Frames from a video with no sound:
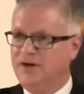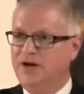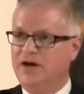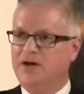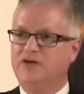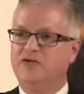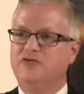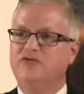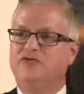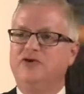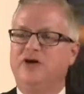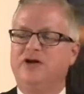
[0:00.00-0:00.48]

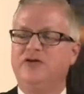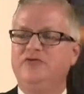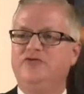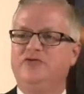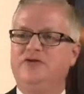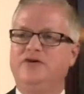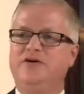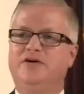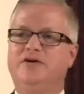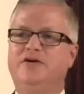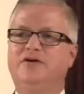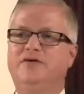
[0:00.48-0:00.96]
in
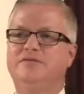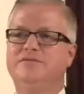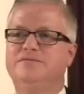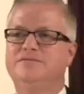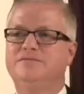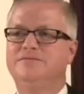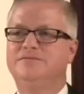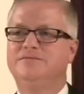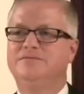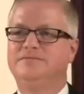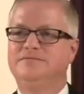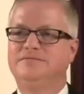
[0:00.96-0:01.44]
Concenzio
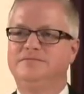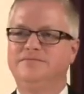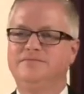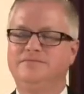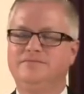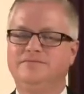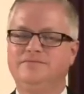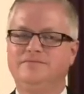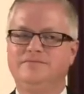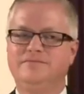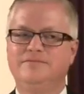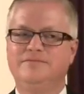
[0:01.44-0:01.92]

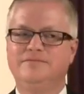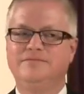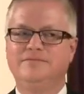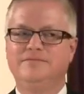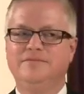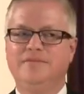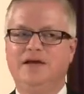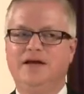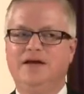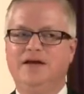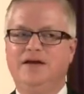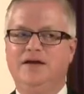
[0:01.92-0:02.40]

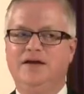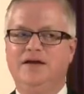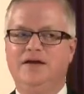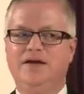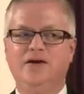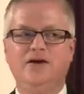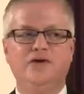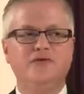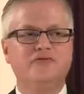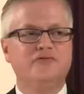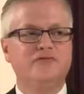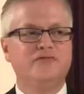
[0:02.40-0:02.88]
he
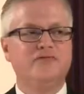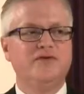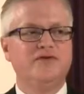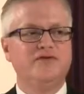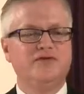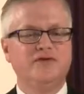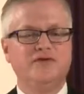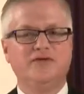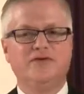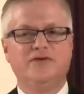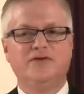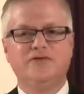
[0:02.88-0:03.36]
goes to
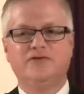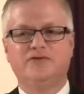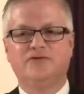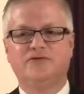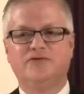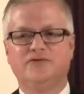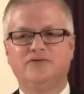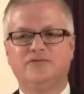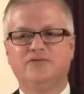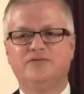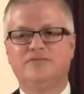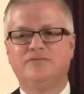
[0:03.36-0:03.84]
visit
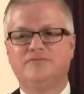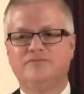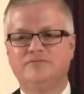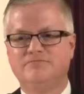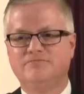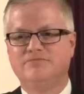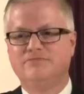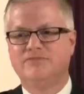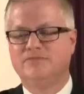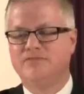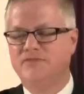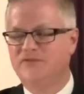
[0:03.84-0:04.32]
this
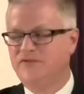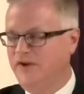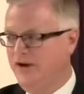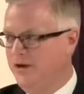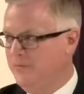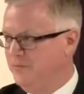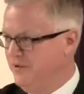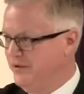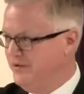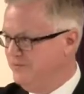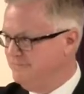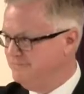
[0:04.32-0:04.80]

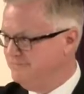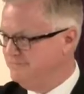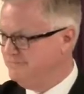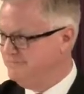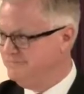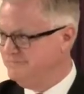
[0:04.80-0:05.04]
family.